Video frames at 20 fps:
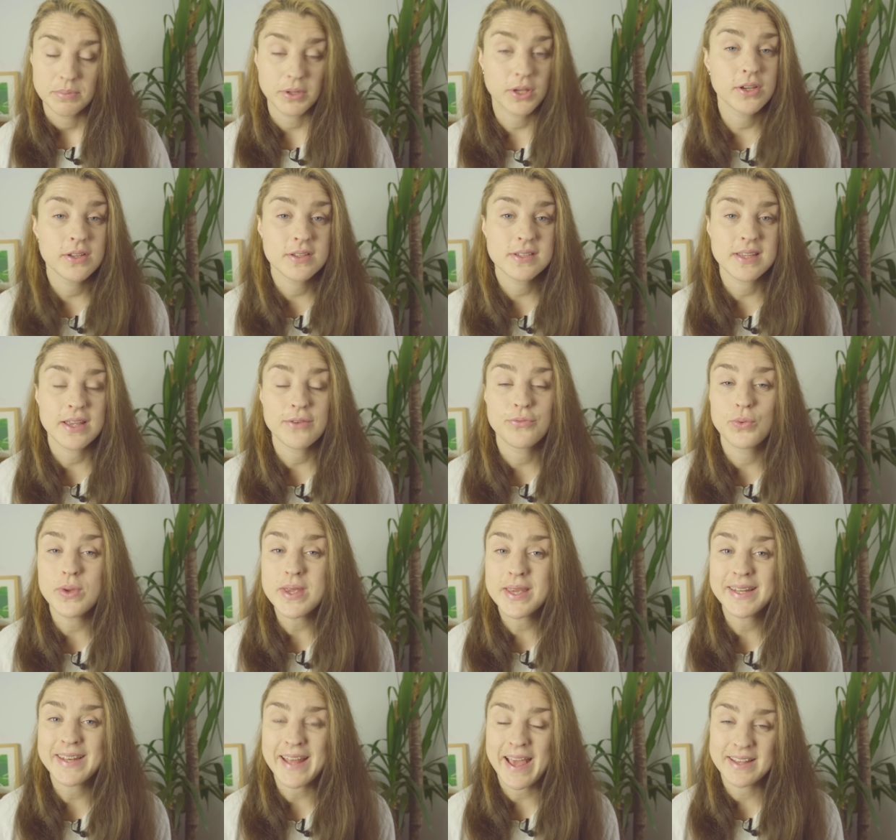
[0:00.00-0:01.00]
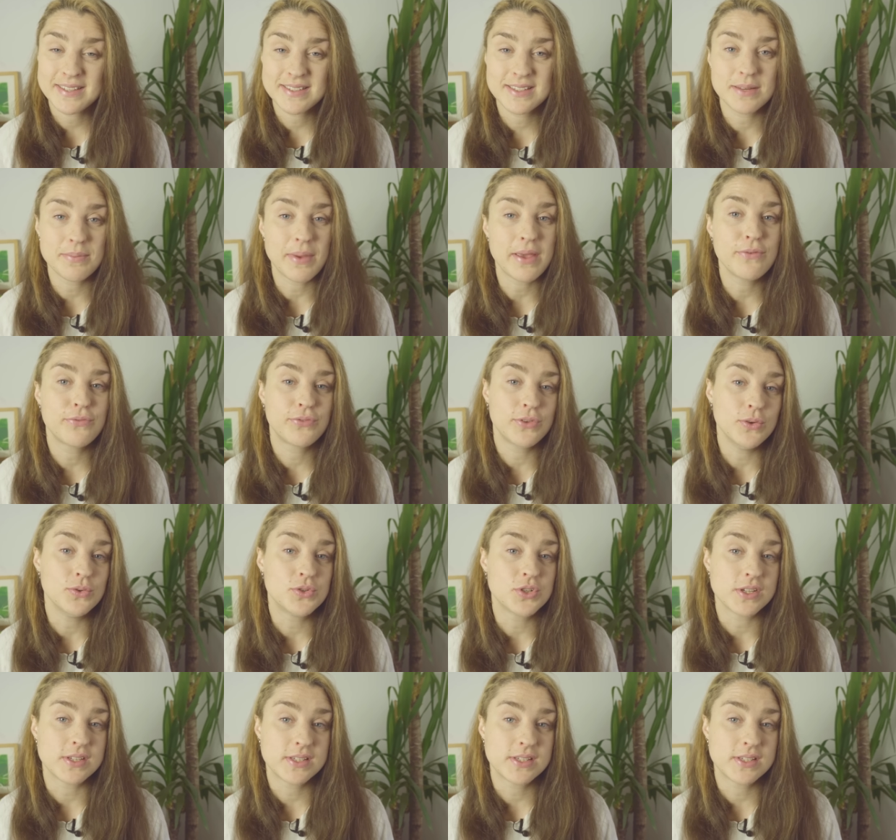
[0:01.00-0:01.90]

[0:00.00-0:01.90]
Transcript: Because if we can estimate future